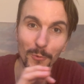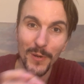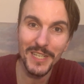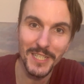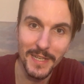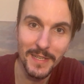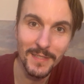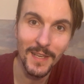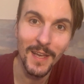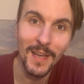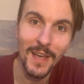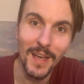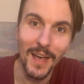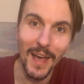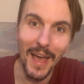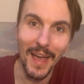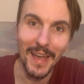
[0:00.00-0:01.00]
which is
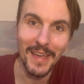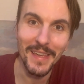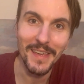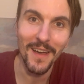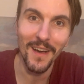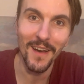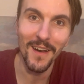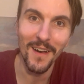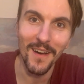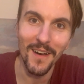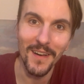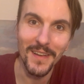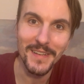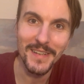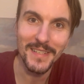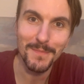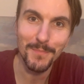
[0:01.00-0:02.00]
a
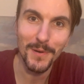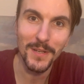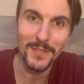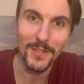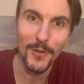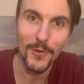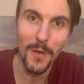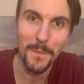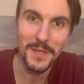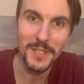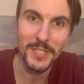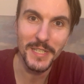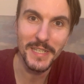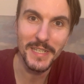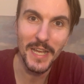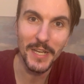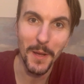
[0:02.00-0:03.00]
Nespresso
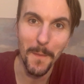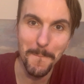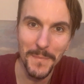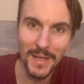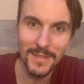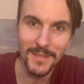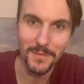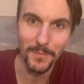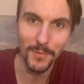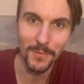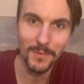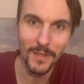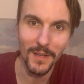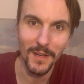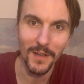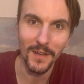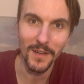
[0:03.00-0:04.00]
machine
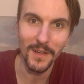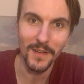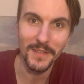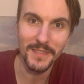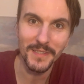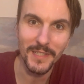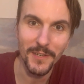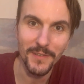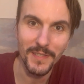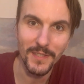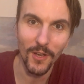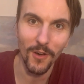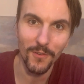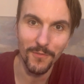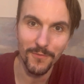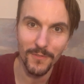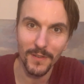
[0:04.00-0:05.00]
compatible series
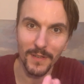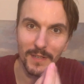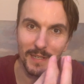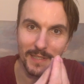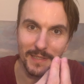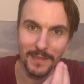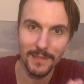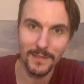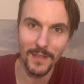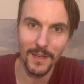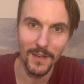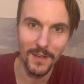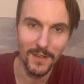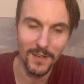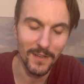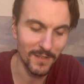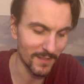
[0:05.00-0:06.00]
of little
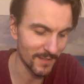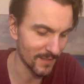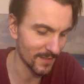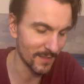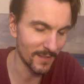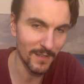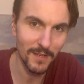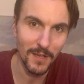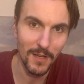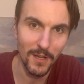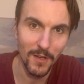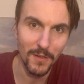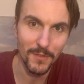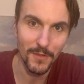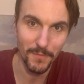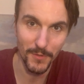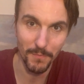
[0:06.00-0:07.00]

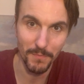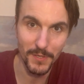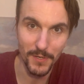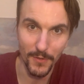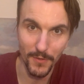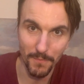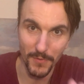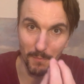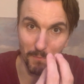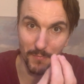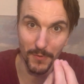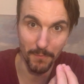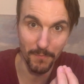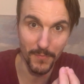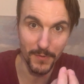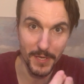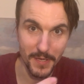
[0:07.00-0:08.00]
the
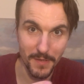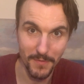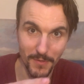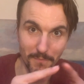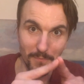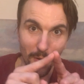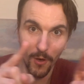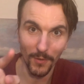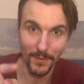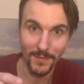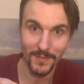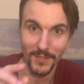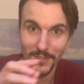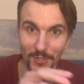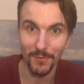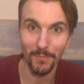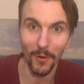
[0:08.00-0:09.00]
pods
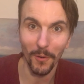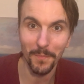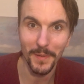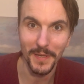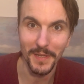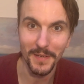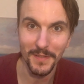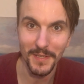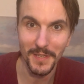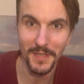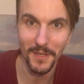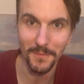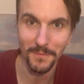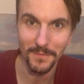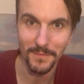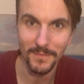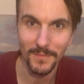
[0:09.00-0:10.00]
that you pop
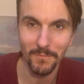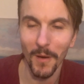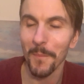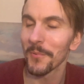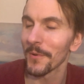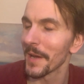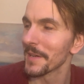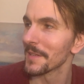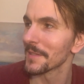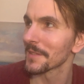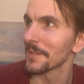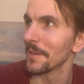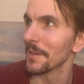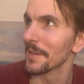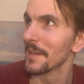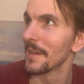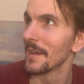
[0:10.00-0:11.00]
in, my brain has
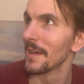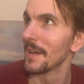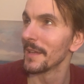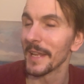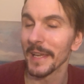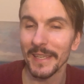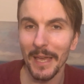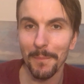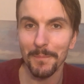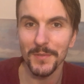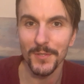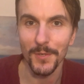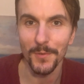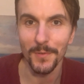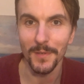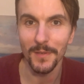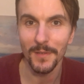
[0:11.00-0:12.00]
gone, les
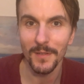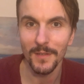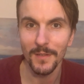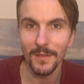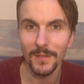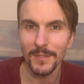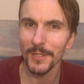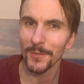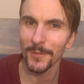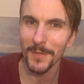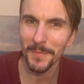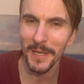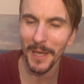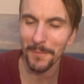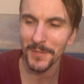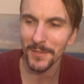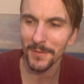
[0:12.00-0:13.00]
capsules. Do you call them
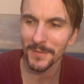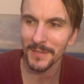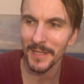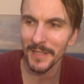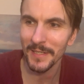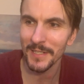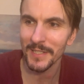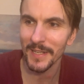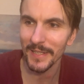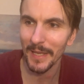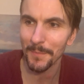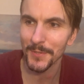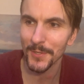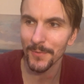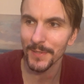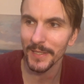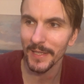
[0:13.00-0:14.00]
capsules in English? Les
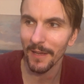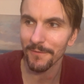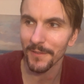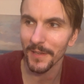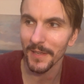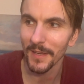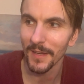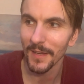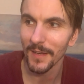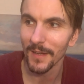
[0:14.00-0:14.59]
capsules de café,